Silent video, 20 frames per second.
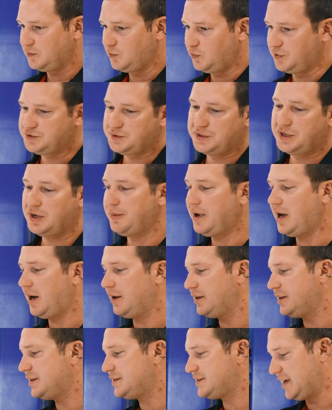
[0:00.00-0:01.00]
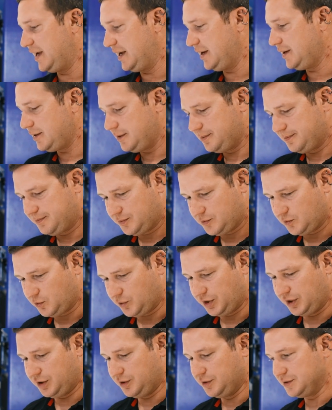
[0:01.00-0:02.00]
Once we come out of the tank,
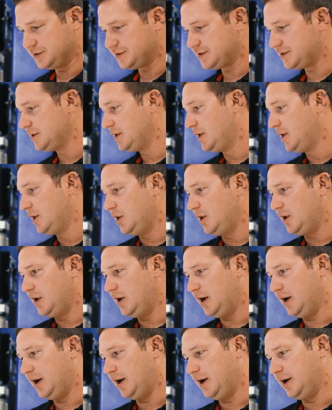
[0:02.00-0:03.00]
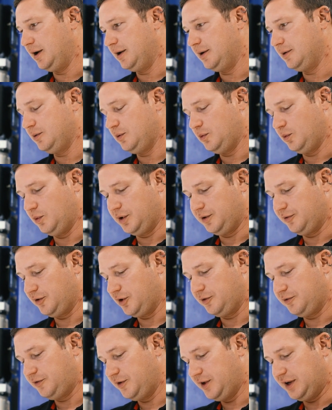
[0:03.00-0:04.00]
we're gonna use one of
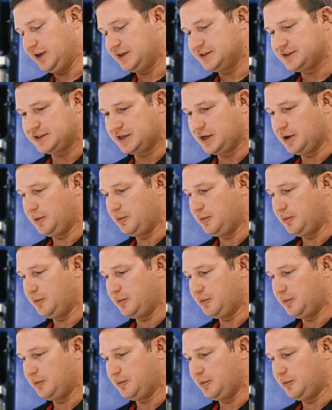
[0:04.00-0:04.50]
our fittings to